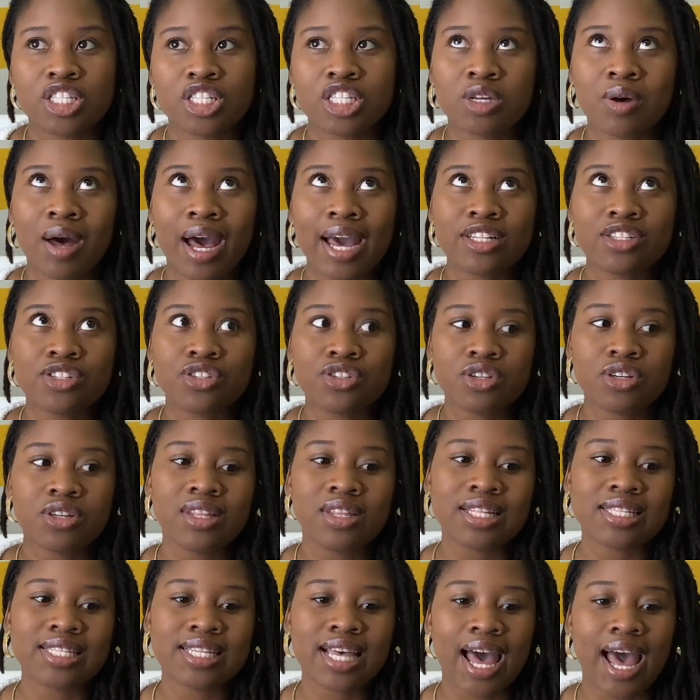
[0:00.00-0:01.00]
So I
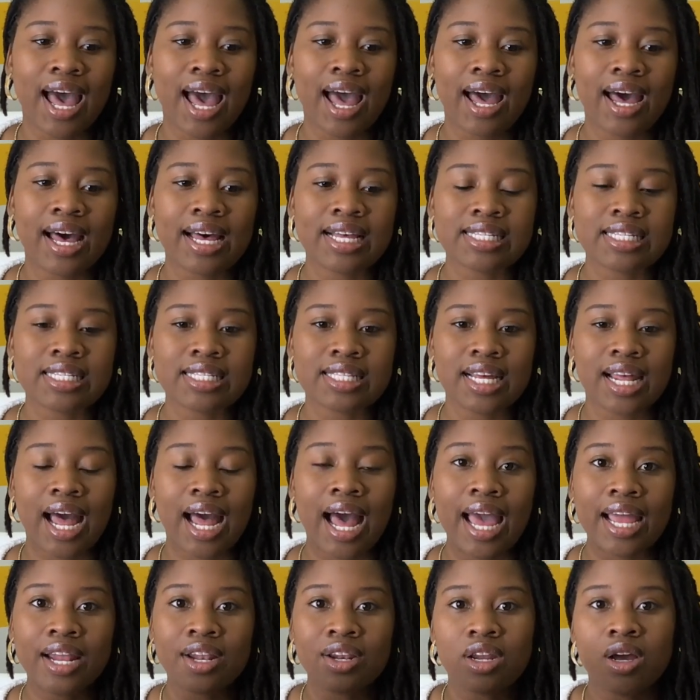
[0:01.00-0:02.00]
do the tasks that
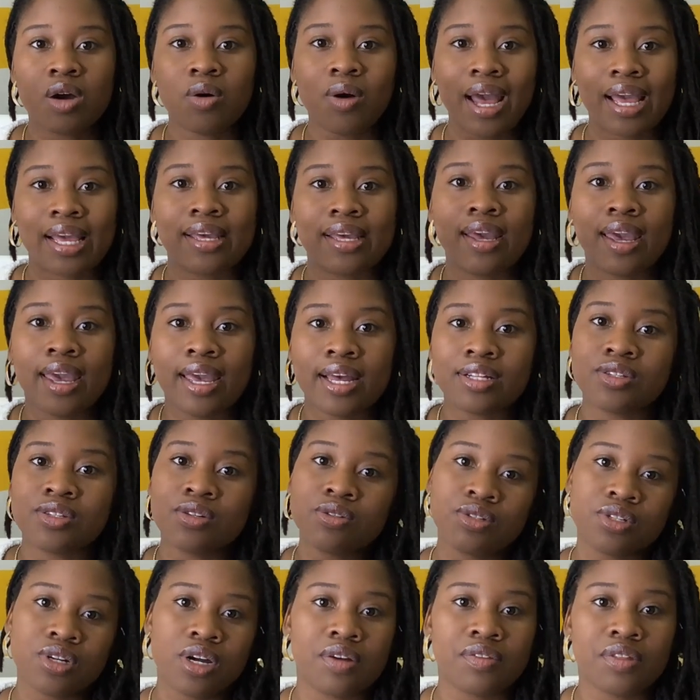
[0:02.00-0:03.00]
I know I can't
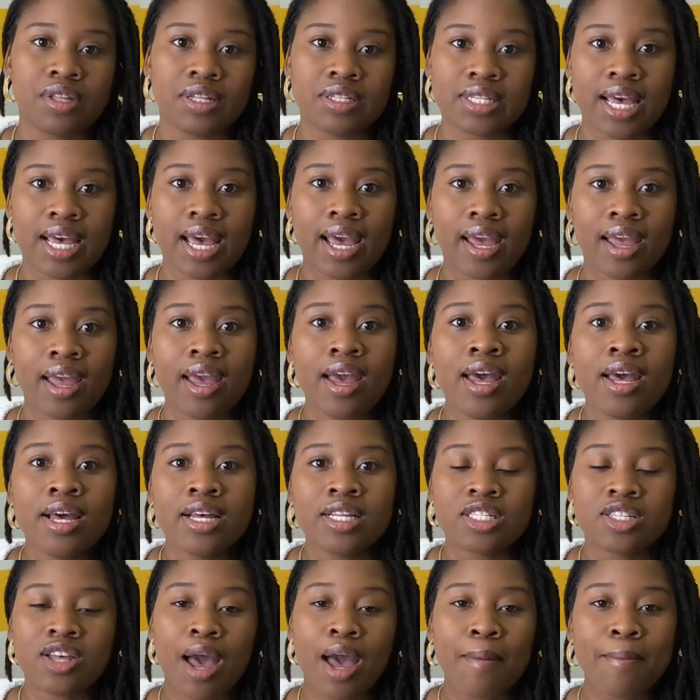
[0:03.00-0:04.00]
do during the day.
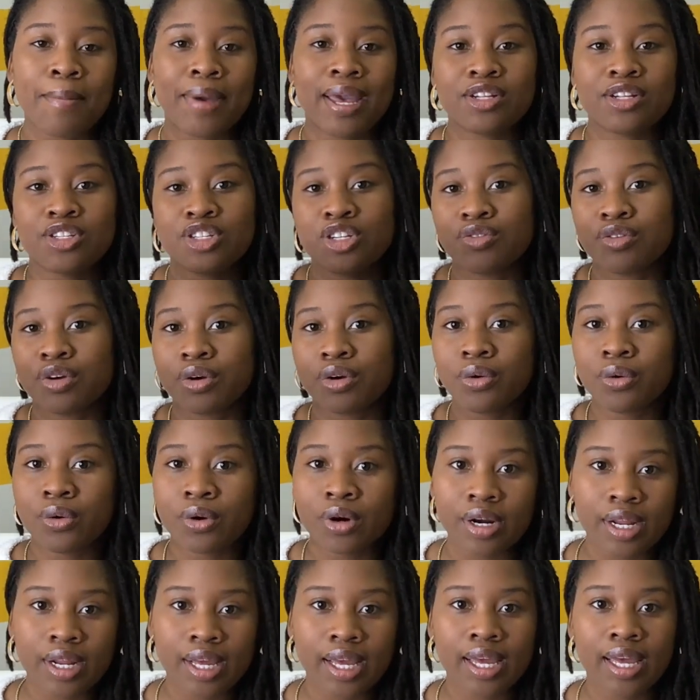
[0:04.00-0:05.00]
So I may do
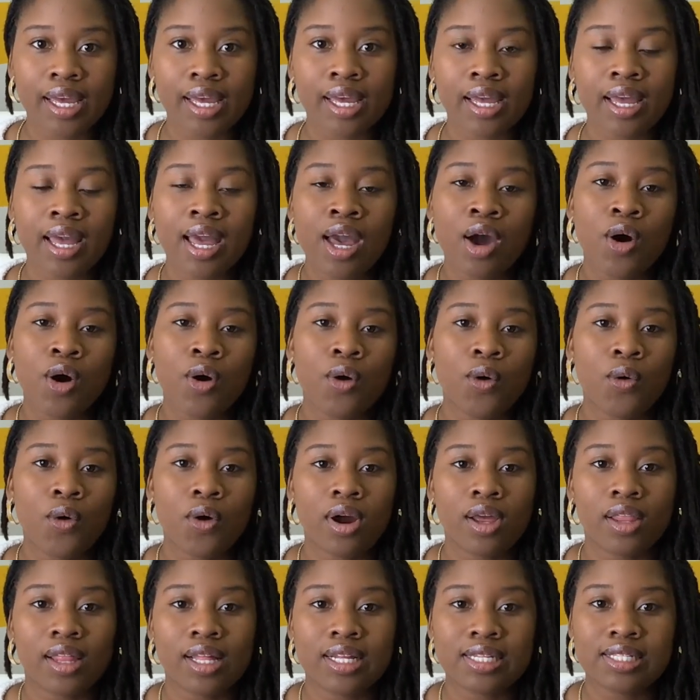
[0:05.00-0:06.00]
recording,
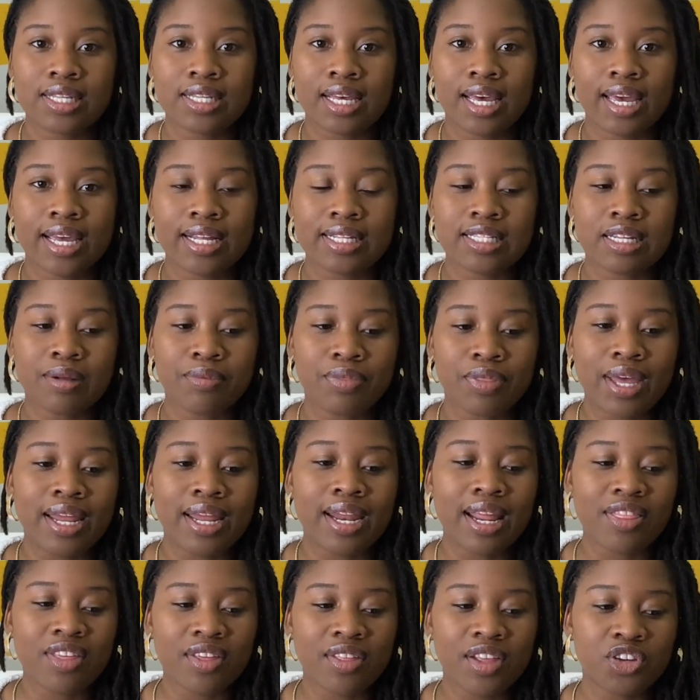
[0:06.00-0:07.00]
or let's say
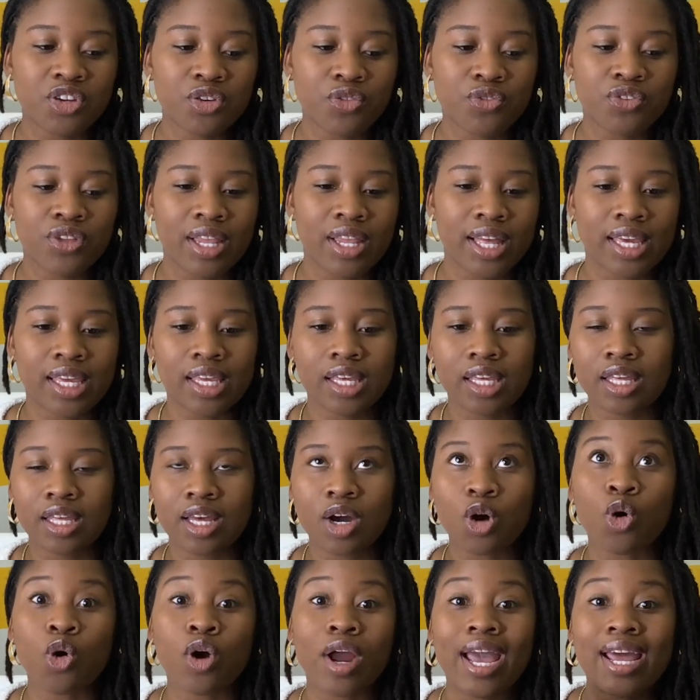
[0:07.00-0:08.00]
anything that you feel like,
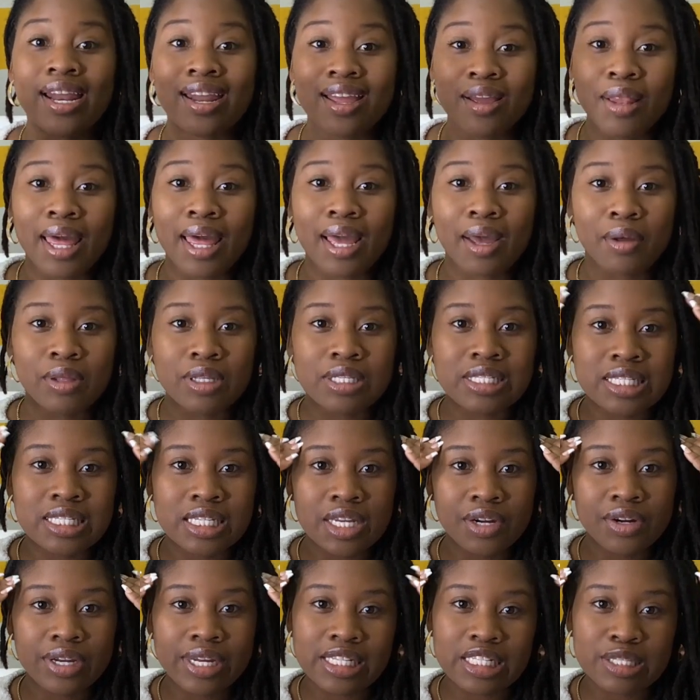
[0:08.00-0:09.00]
or any like
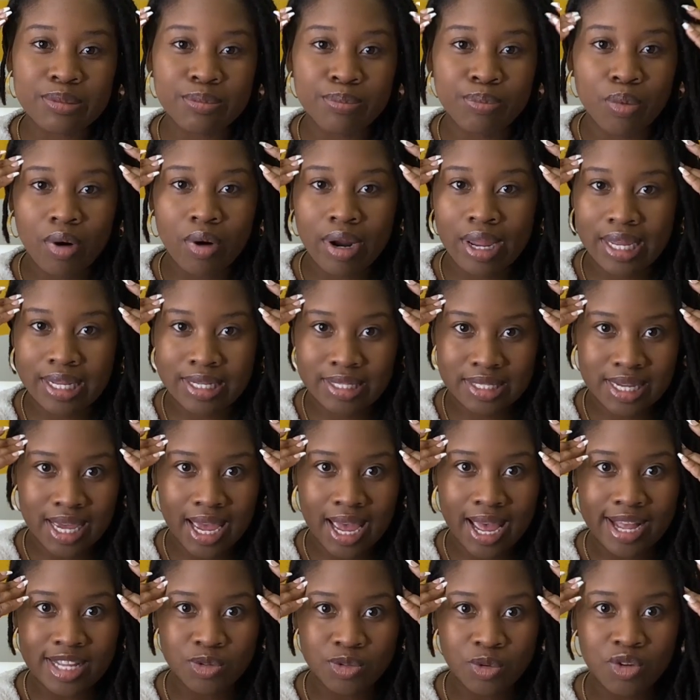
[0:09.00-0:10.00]
serious brain
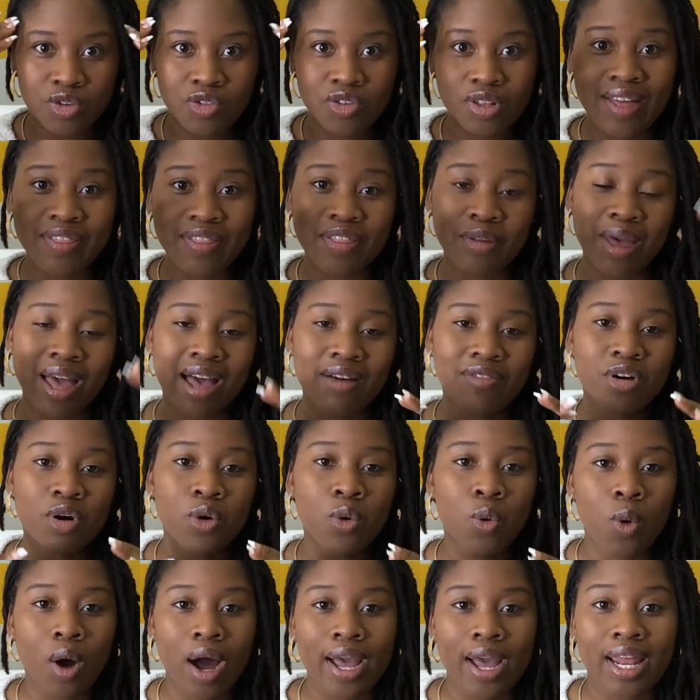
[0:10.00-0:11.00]
tasks where you really have to have
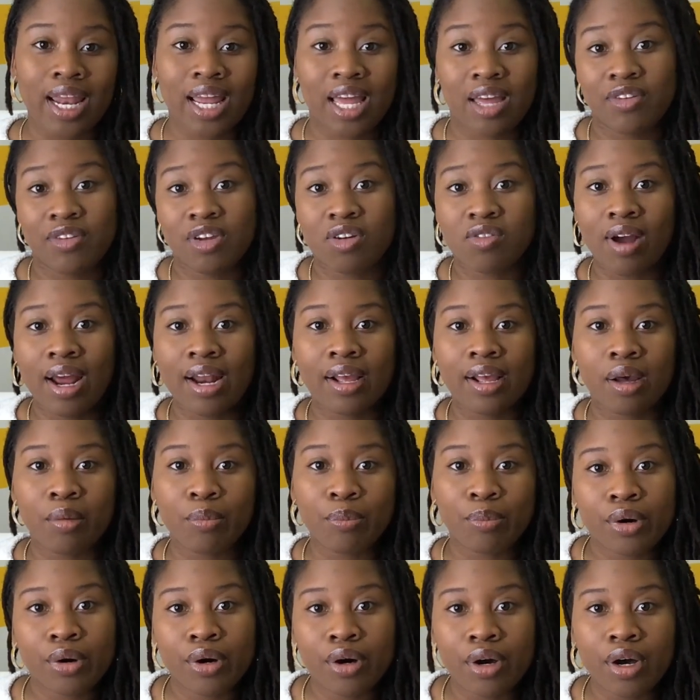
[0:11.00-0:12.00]
quiet, like if you're writing a
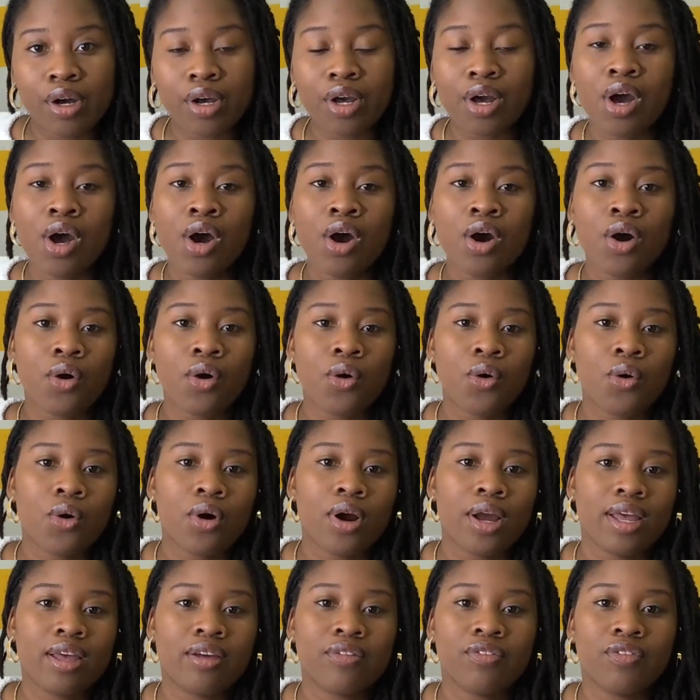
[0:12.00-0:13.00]
book
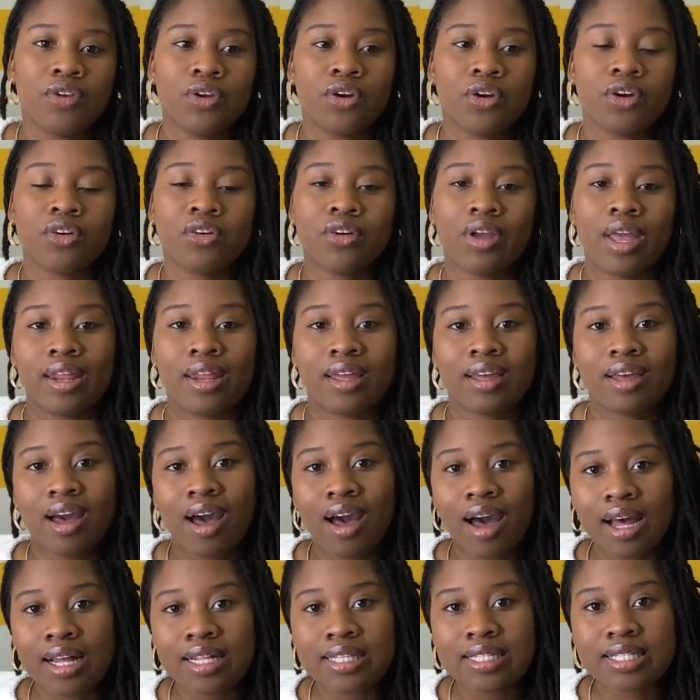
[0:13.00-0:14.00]
or if you're creating
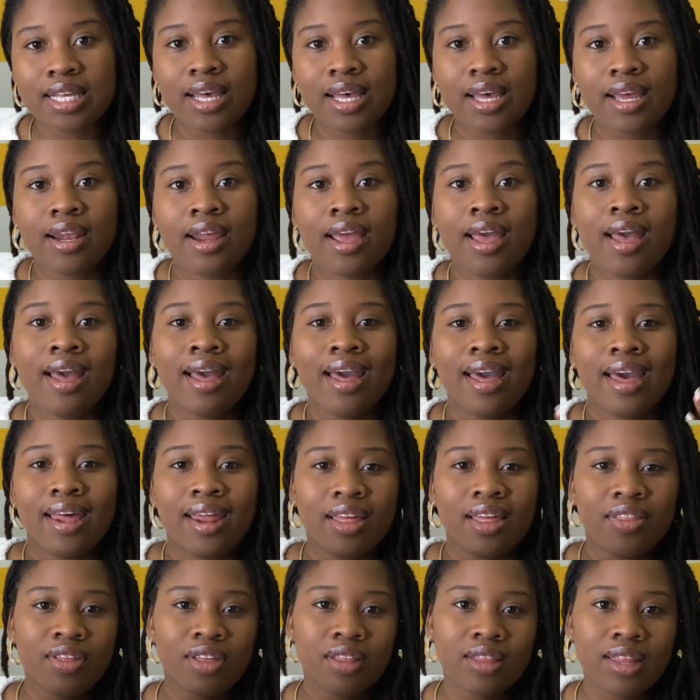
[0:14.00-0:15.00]
content,
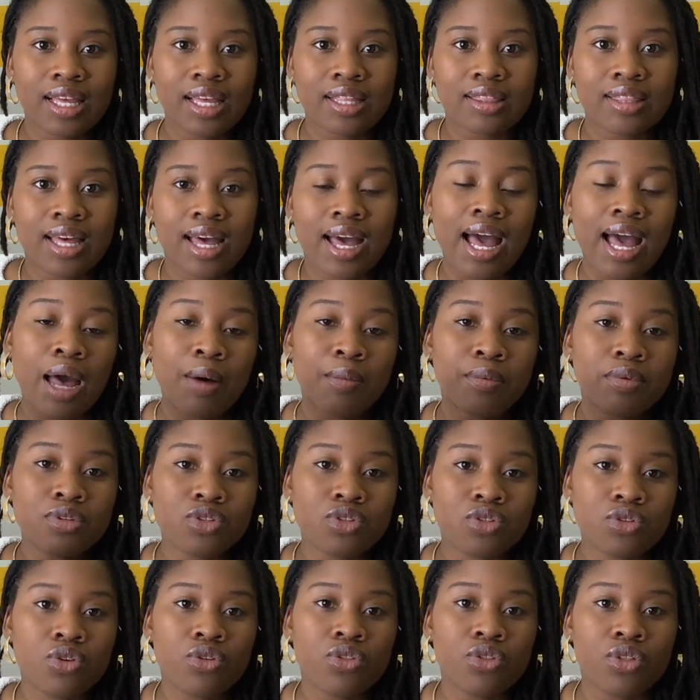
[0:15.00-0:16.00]
anything like that, I
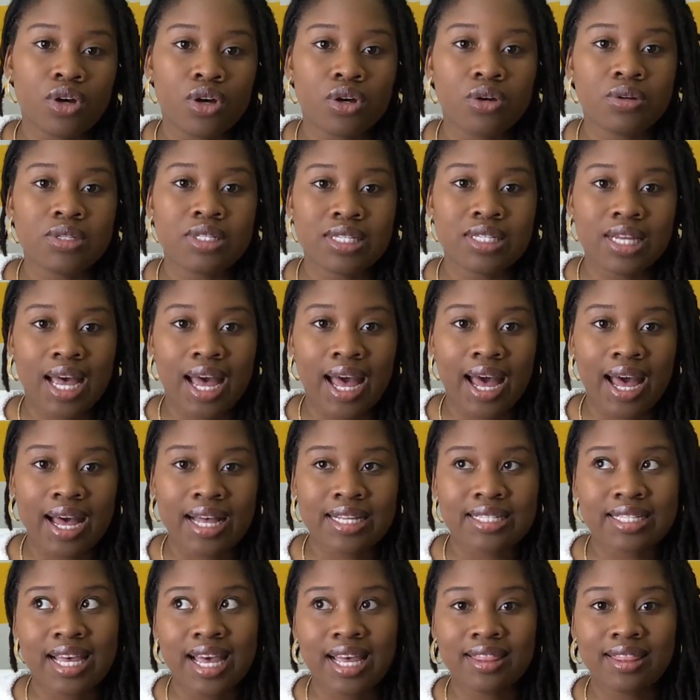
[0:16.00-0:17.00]
will do those
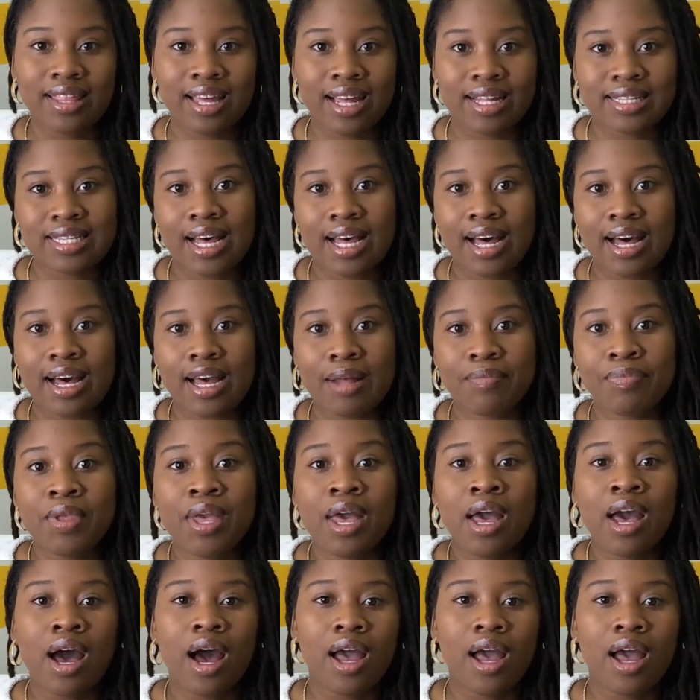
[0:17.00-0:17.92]
tasks at that time.